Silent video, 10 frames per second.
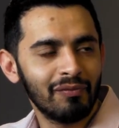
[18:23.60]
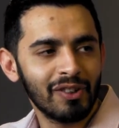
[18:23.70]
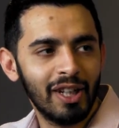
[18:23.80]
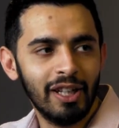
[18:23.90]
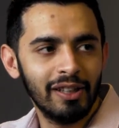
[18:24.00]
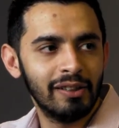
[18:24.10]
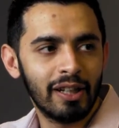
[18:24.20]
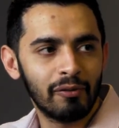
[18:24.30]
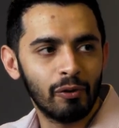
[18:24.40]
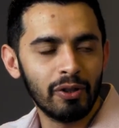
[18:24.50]
And he did that
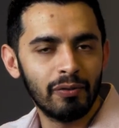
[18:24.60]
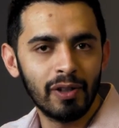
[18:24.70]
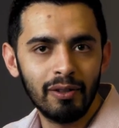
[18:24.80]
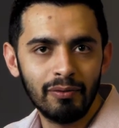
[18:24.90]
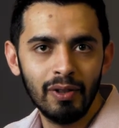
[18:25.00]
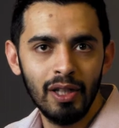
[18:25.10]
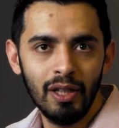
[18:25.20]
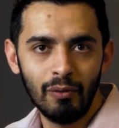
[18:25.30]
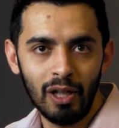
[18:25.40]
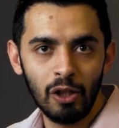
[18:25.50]
at 45,
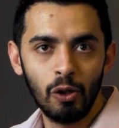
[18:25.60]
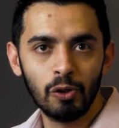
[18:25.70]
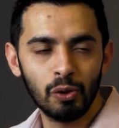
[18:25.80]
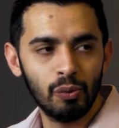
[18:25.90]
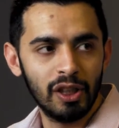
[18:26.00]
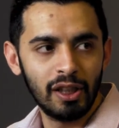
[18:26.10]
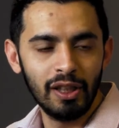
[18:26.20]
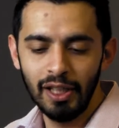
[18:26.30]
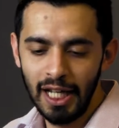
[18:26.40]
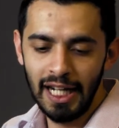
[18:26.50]
while also
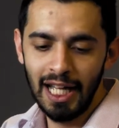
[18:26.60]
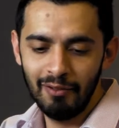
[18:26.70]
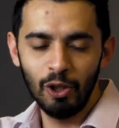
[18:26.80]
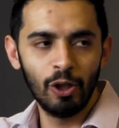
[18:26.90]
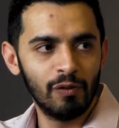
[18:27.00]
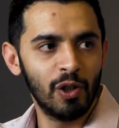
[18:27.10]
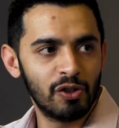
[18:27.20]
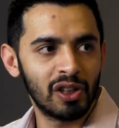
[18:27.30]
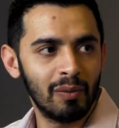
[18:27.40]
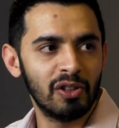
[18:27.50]
working and having all of those
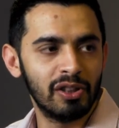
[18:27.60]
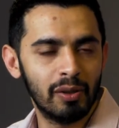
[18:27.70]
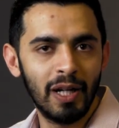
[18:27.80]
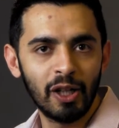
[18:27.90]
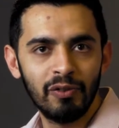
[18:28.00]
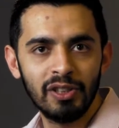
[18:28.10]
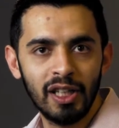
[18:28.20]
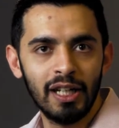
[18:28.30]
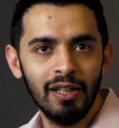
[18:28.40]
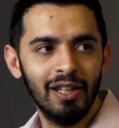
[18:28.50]
troubles at the back of his
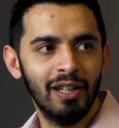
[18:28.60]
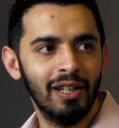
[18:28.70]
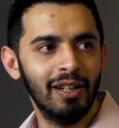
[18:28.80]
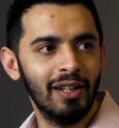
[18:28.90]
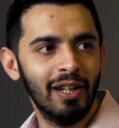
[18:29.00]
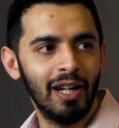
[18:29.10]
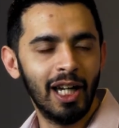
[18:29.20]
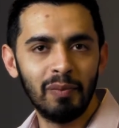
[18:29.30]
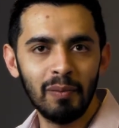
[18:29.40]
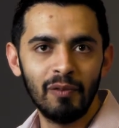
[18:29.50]
head,
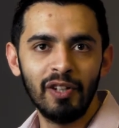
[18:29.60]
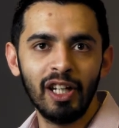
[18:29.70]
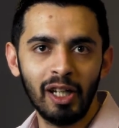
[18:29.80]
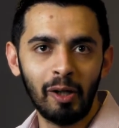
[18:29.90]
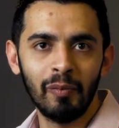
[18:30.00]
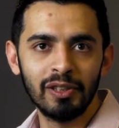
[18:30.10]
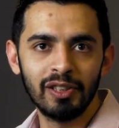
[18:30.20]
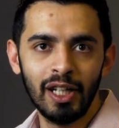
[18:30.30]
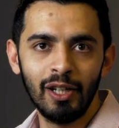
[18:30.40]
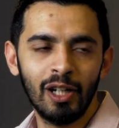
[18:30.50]
and people ringing him and
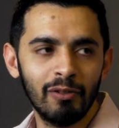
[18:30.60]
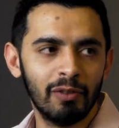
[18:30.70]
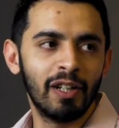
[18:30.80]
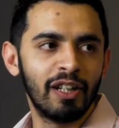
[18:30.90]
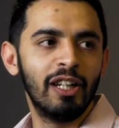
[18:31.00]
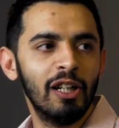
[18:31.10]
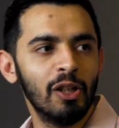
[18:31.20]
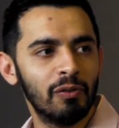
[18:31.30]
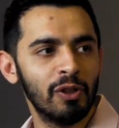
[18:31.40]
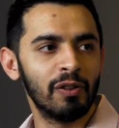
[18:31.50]
saying, "Oh, we'll fucking kill you
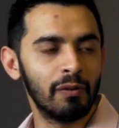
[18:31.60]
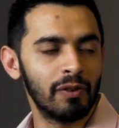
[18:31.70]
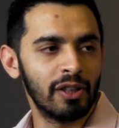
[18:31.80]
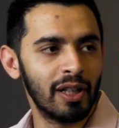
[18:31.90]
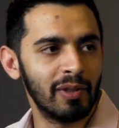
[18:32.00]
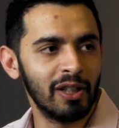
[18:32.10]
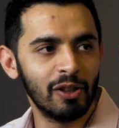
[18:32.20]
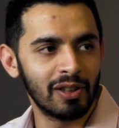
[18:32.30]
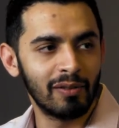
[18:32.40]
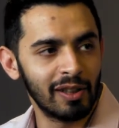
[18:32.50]
if you don't return our money," or
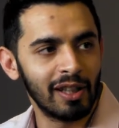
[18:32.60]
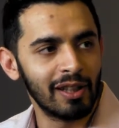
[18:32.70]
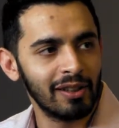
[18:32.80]
stuff like that.